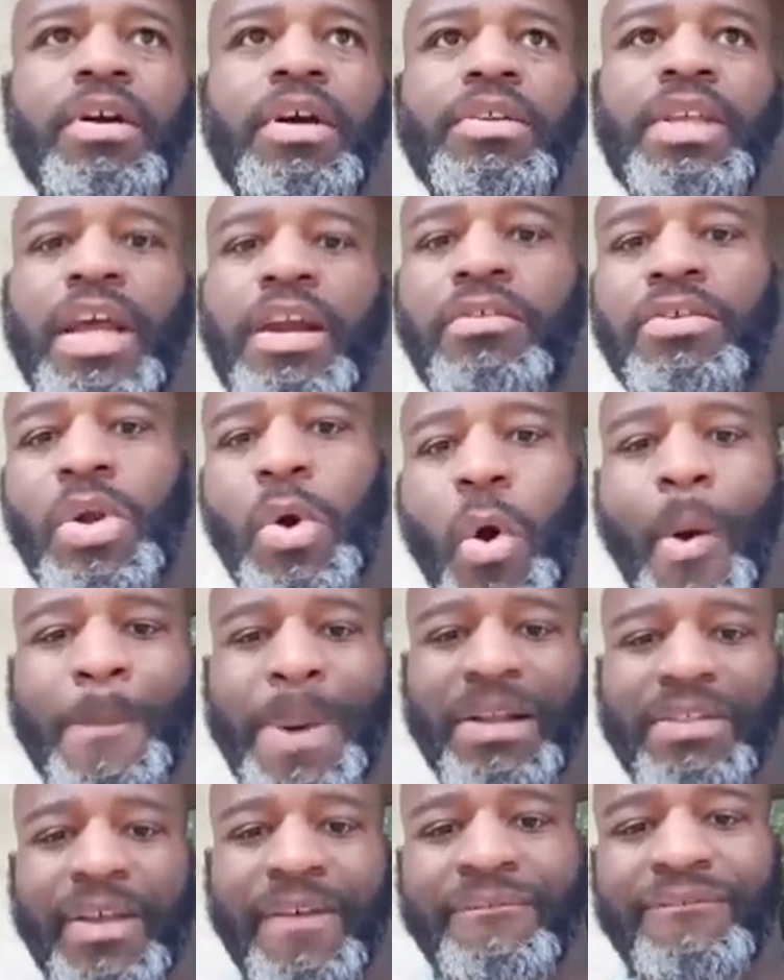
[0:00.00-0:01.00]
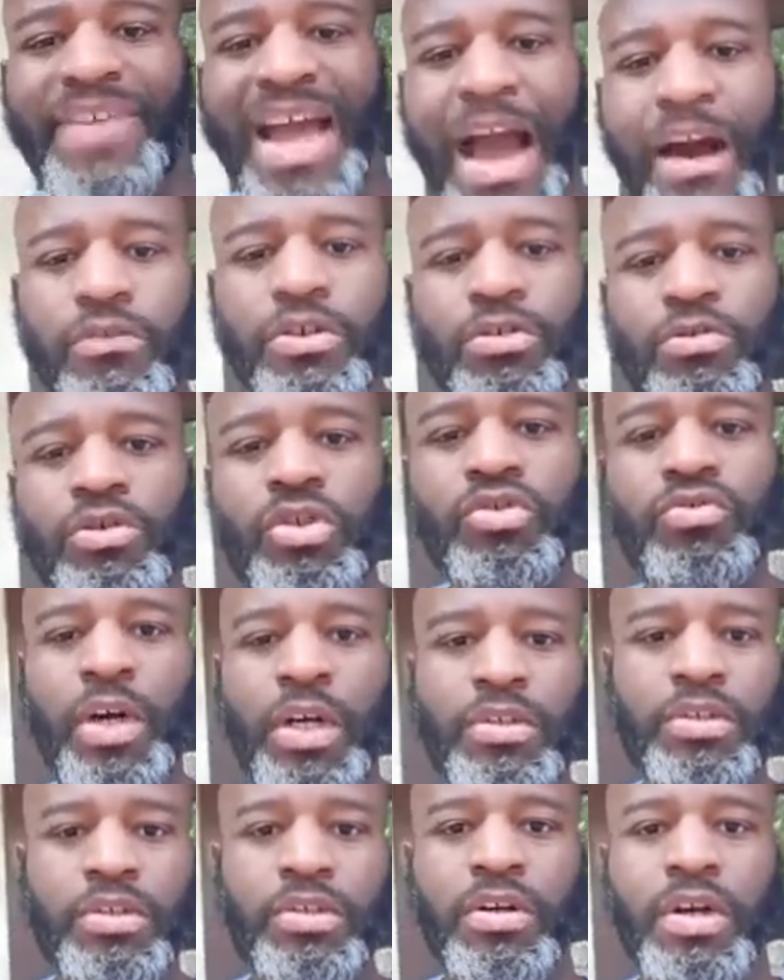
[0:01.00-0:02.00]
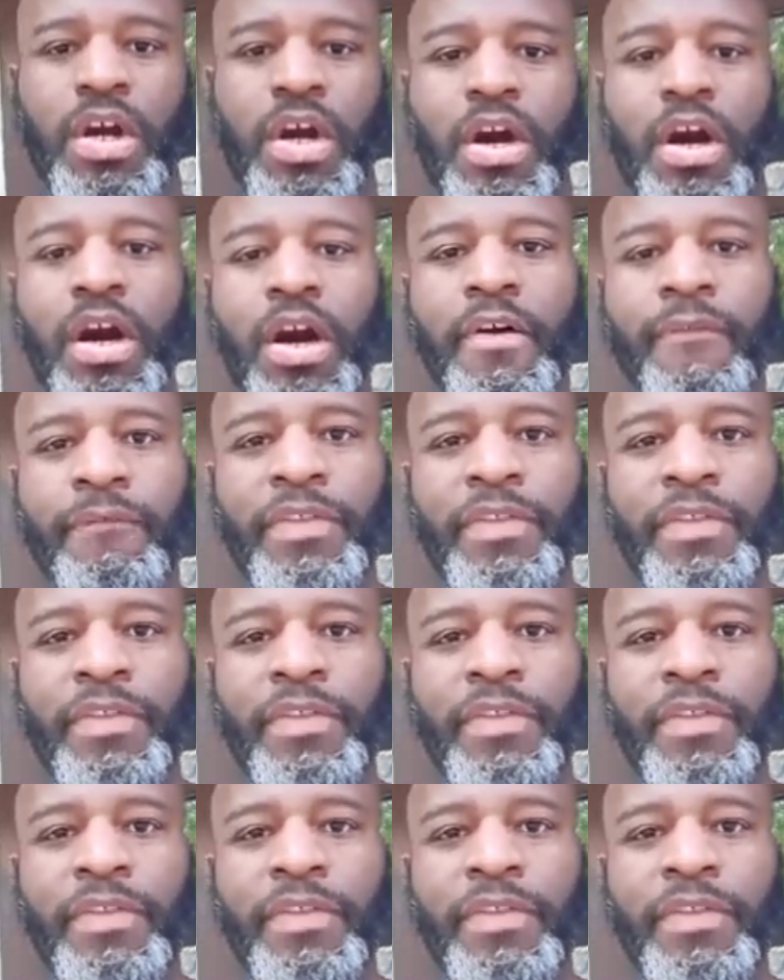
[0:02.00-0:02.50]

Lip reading: They don't know about the value structure of the